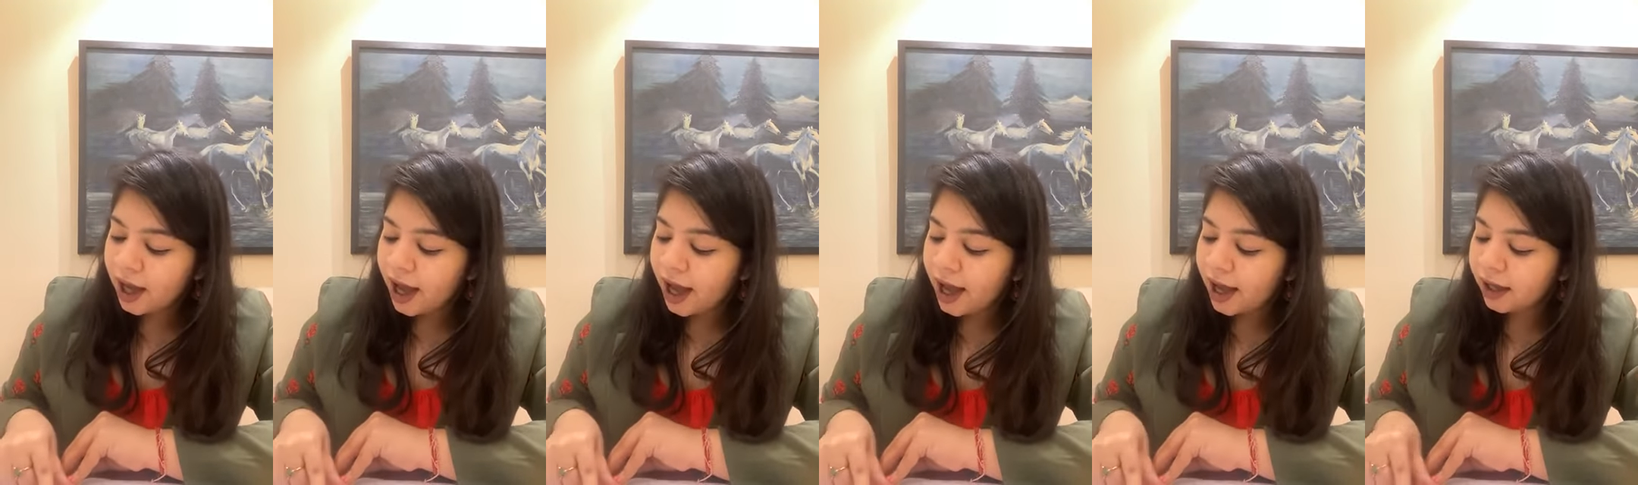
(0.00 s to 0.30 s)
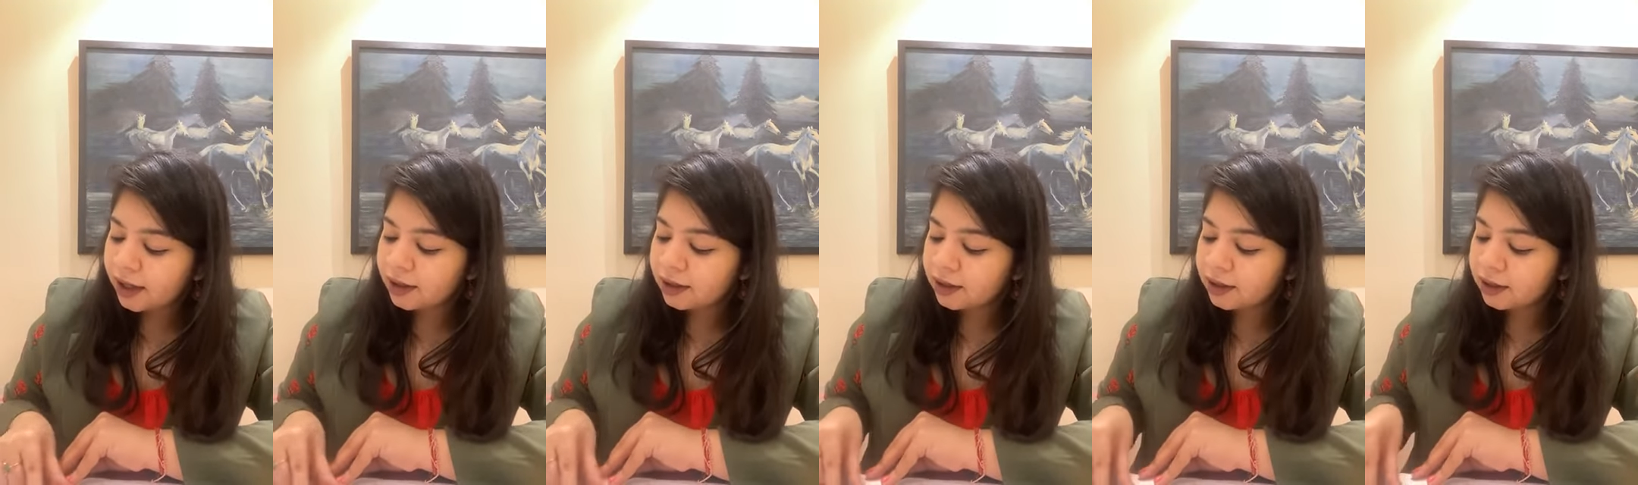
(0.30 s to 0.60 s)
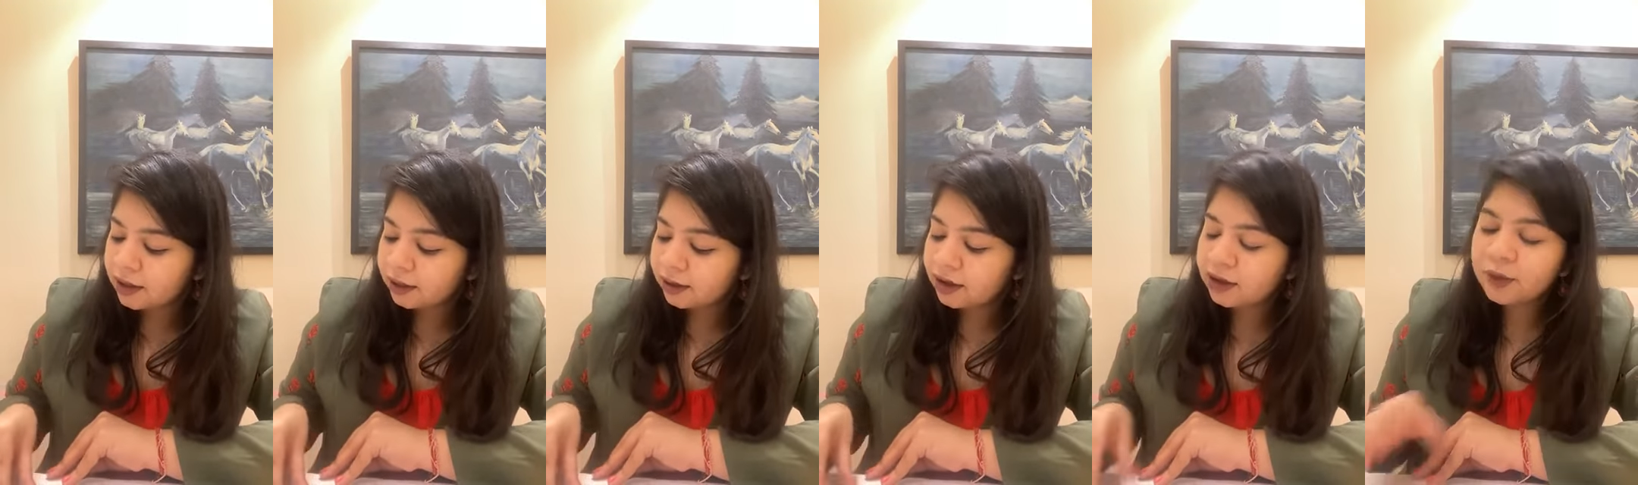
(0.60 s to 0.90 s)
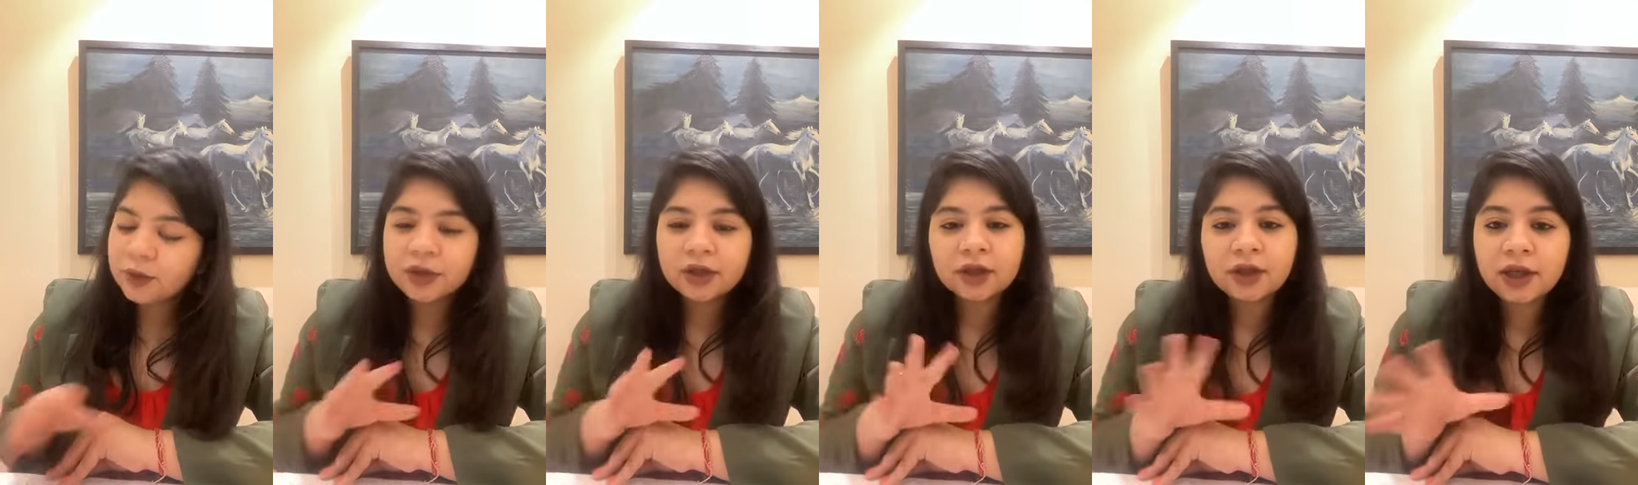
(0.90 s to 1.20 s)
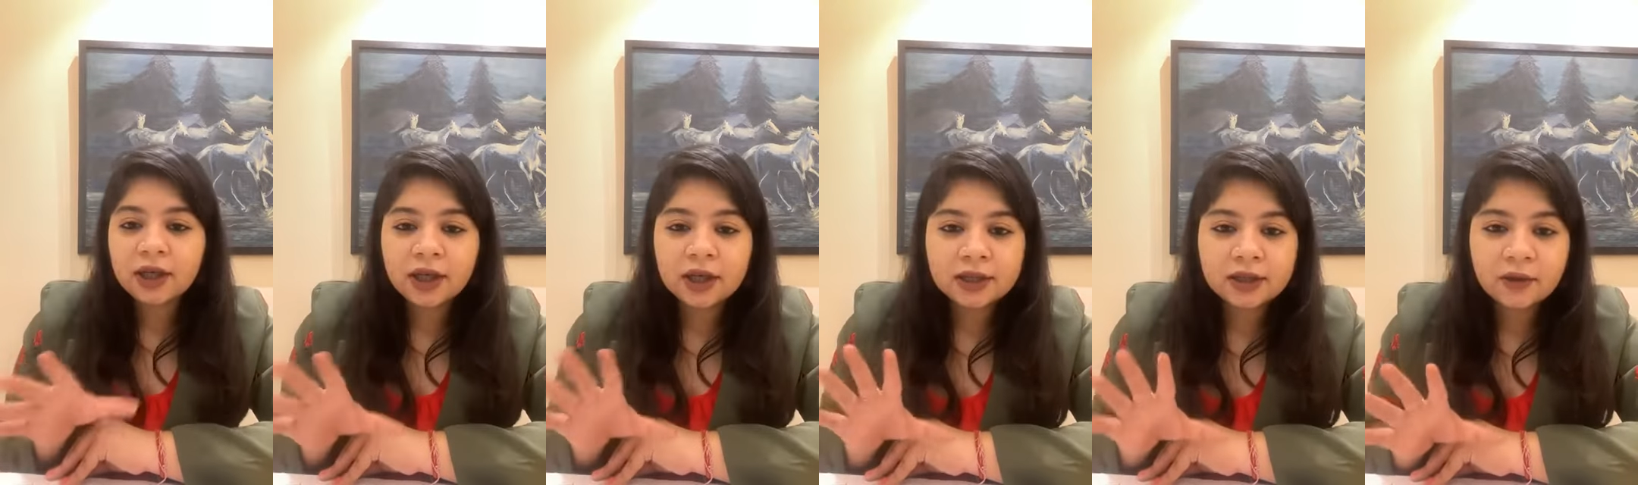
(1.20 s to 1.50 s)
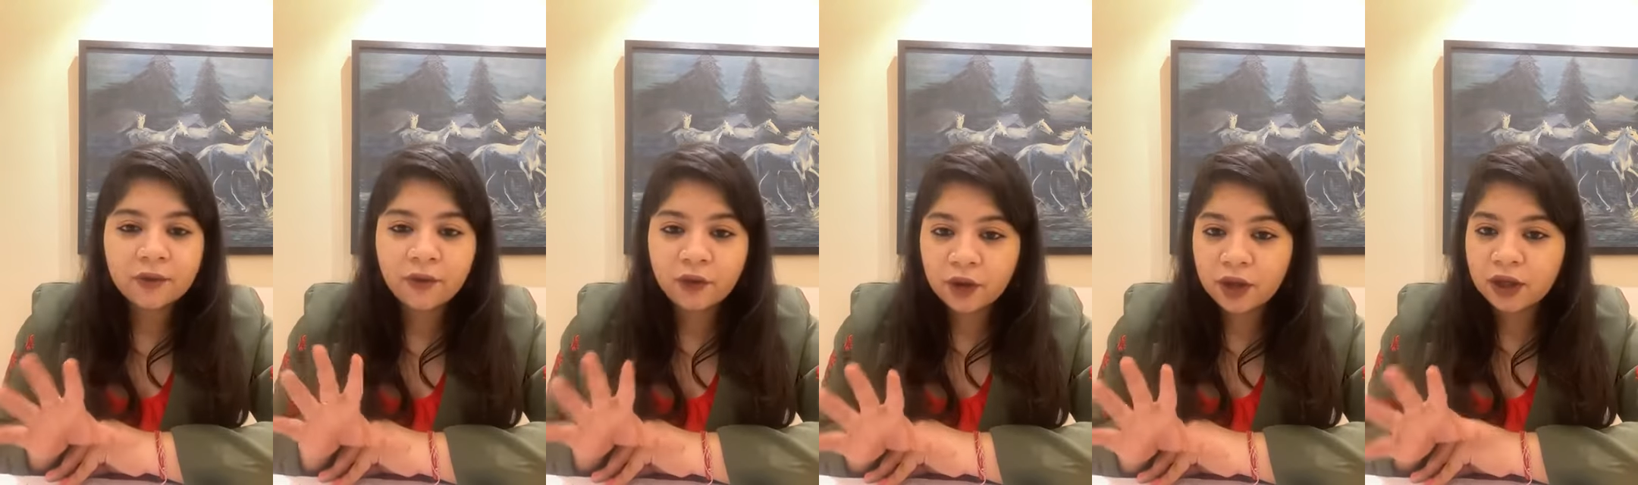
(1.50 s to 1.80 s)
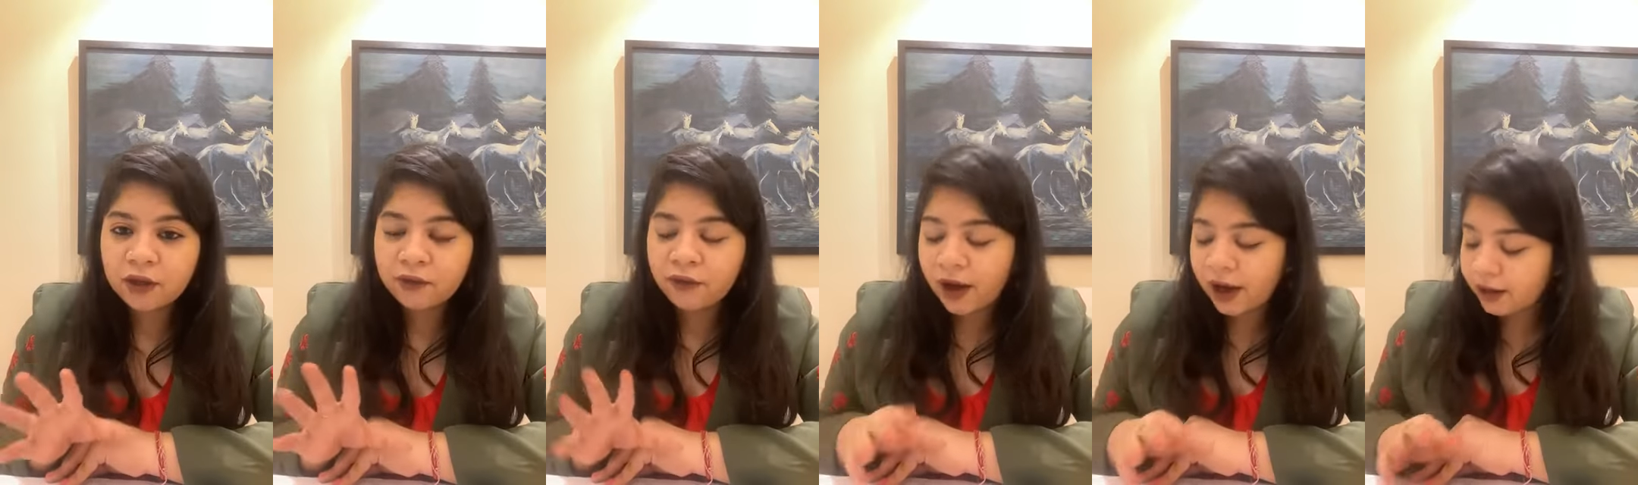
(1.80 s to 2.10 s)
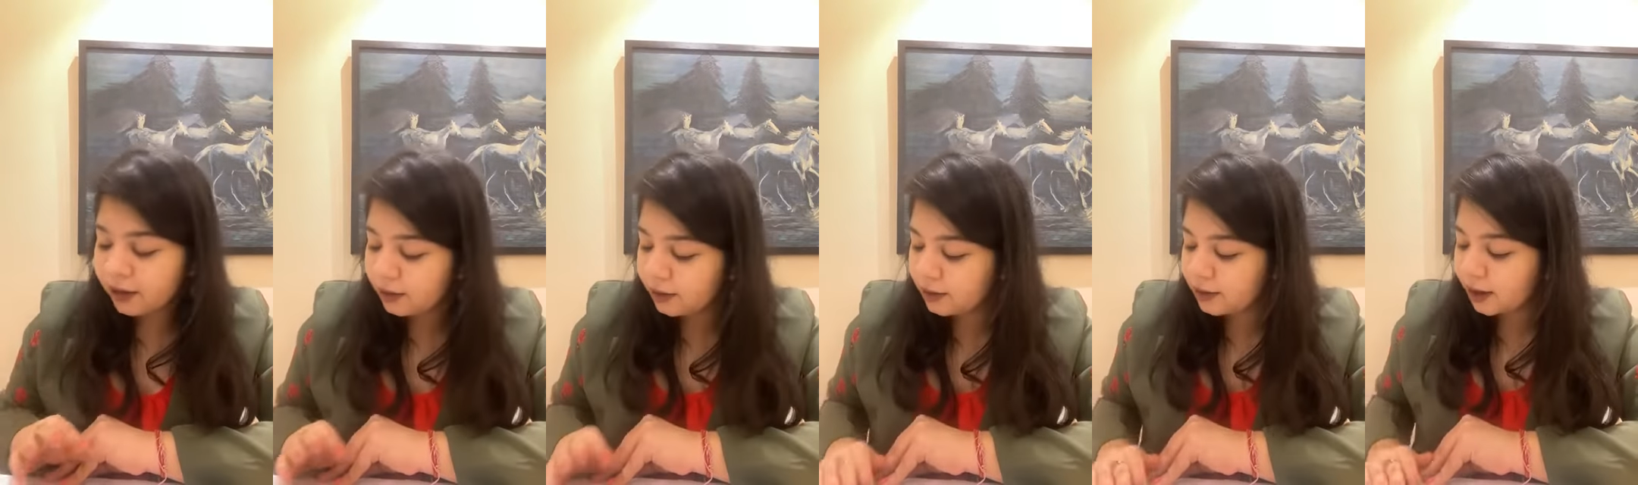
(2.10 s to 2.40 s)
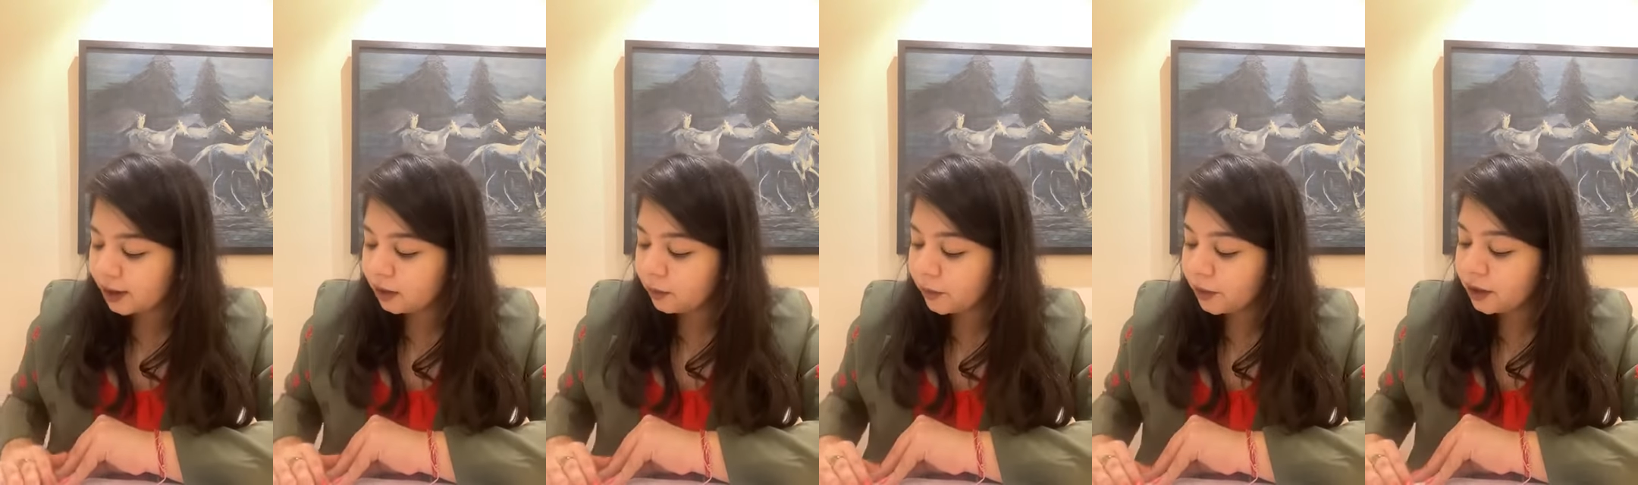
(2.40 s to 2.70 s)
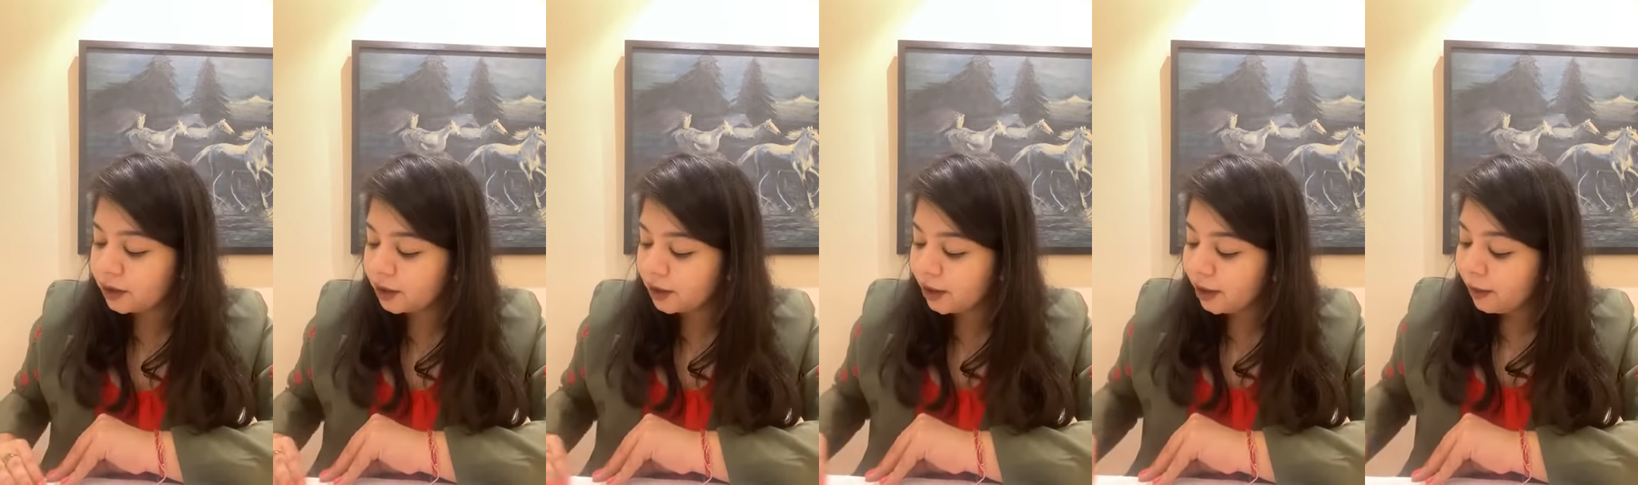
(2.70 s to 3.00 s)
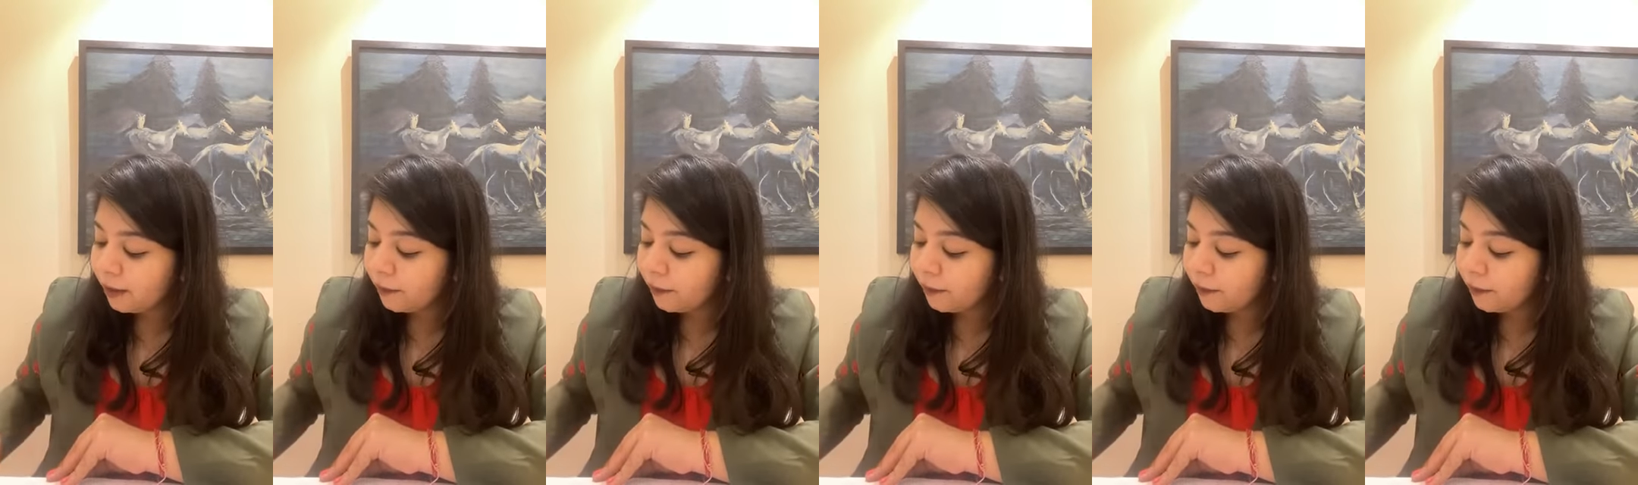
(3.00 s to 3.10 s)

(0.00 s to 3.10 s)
and this was agreed as the full and final settlement.